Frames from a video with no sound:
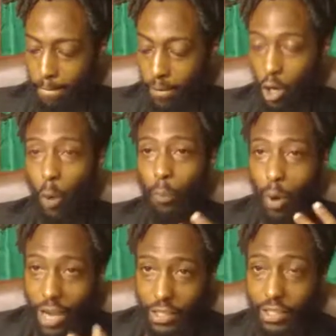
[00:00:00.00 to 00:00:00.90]
Your
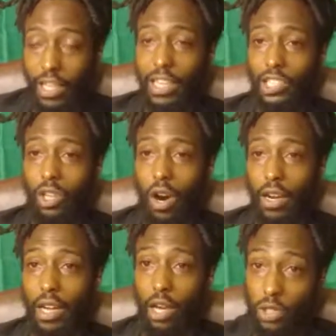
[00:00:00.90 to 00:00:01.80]
president is showing
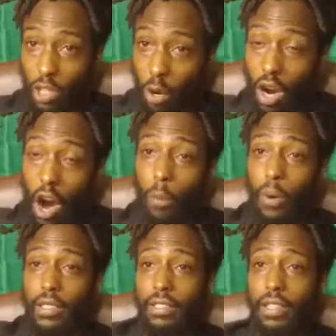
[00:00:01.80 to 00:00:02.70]
that. Your so-called
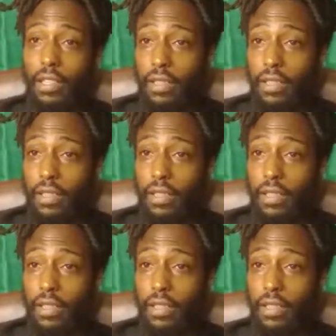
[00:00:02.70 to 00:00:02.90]
president.